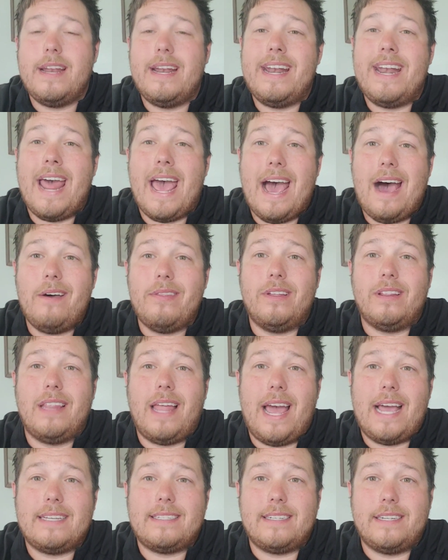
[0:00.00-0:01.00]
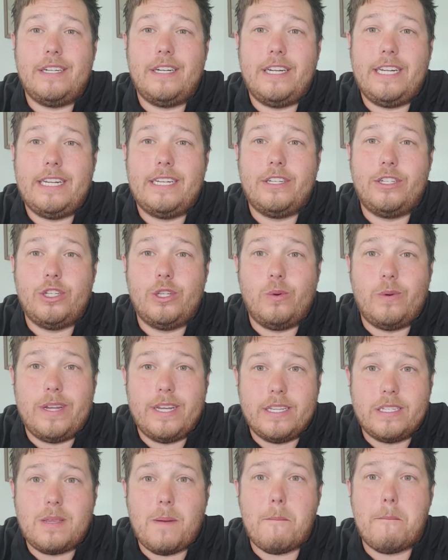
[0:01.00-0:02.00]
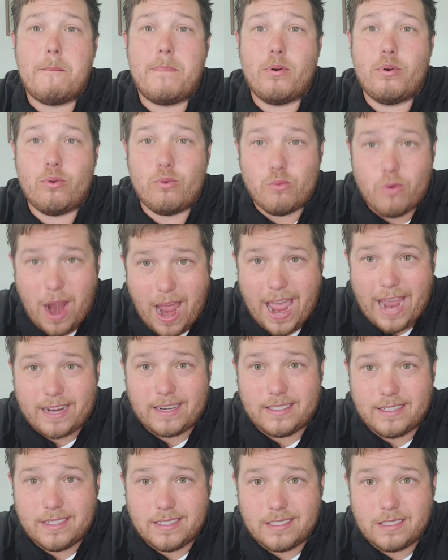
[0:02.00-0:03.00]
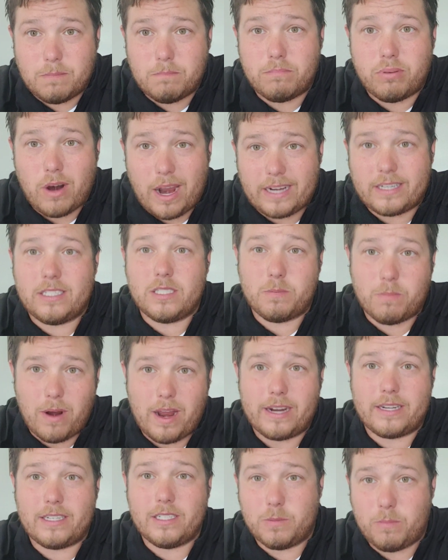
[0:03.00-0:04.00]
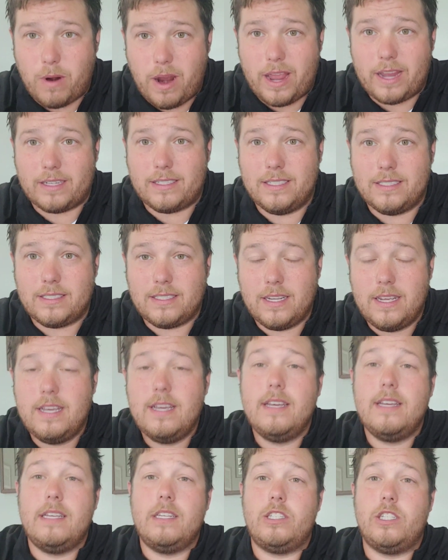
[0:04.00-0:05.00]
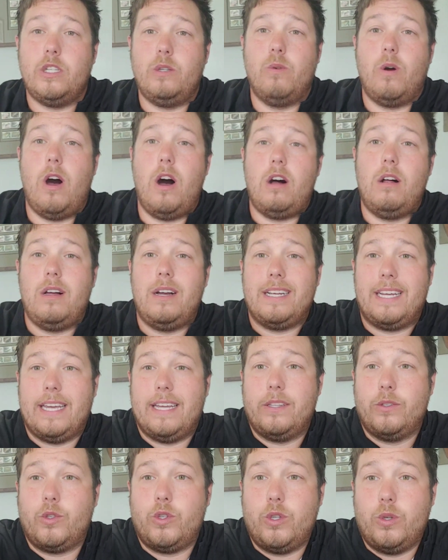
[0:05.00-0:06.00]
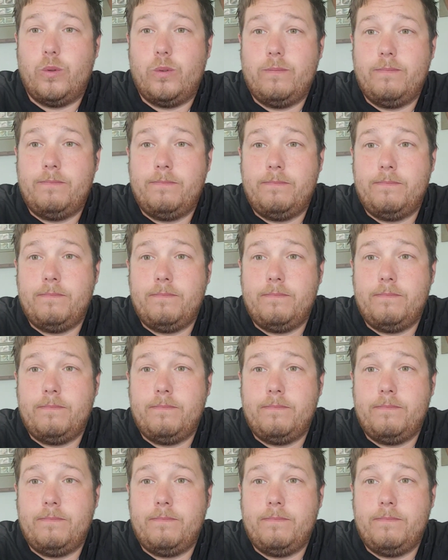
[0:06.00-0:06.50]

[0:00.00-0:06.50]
Now the last thing you need to do is practice. Practice, practice, practice. See you all again soon.